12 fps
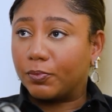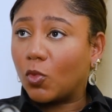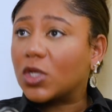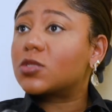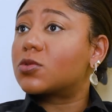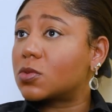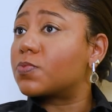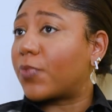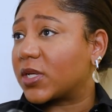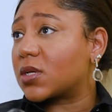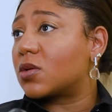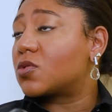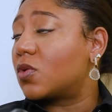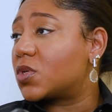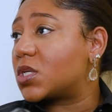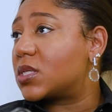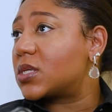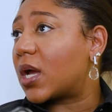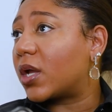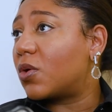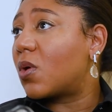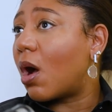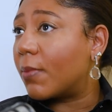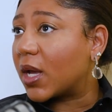What practical solutions are
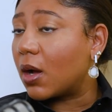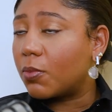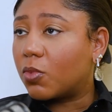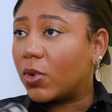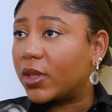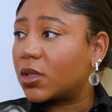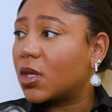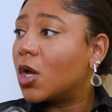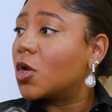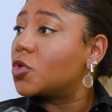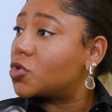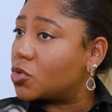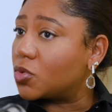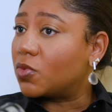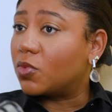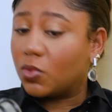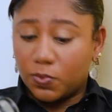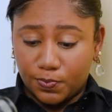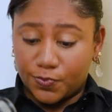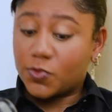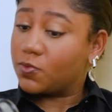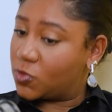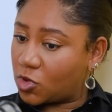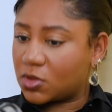you coming up with to
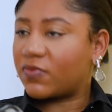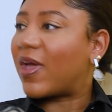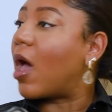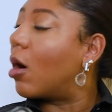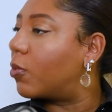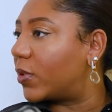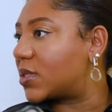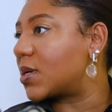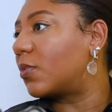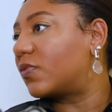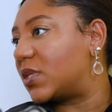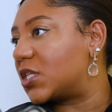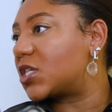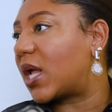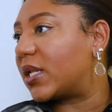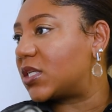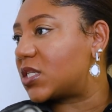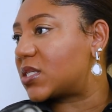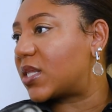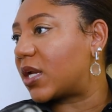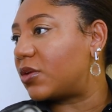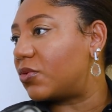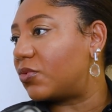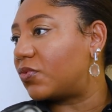sort of help with some of these challenges
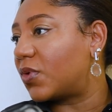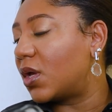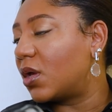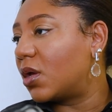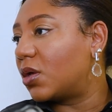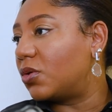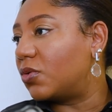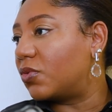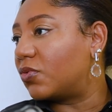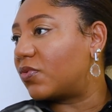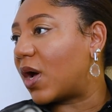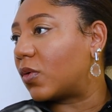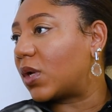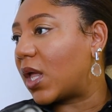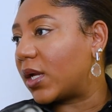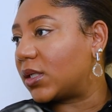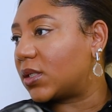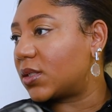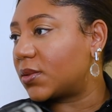that you've outlined?